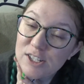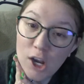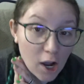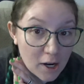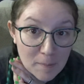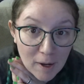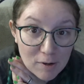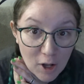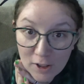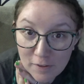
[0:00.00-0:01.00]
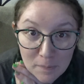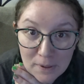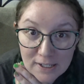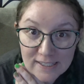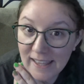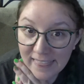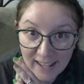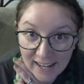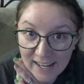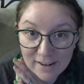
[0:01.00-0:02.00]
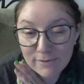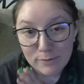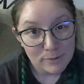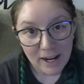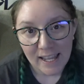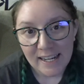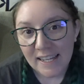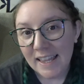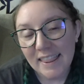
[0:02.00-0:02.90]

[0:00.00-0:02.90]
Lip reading: talk about all of the books that I have read.